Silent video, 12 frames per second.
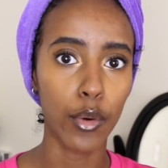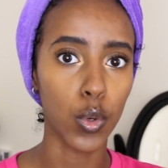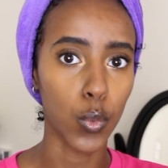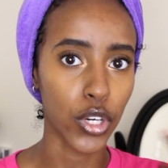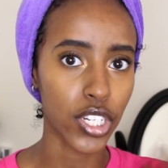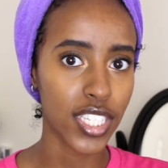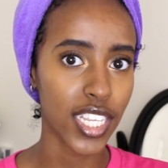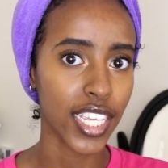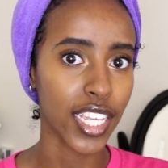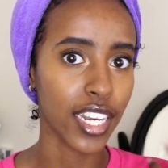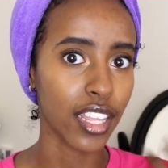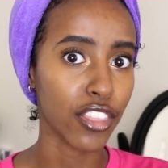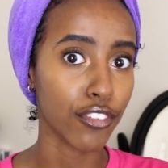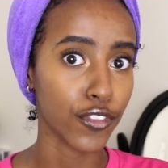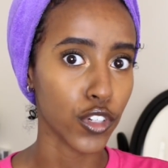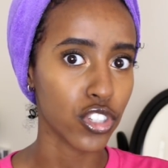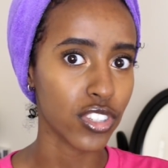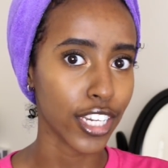it works in the
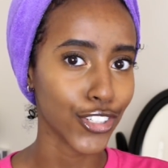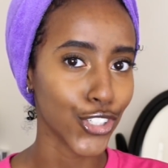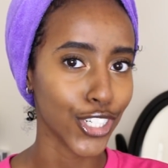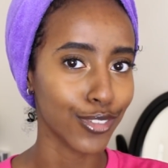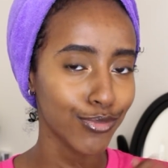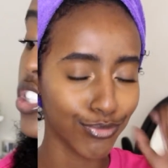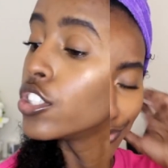first section.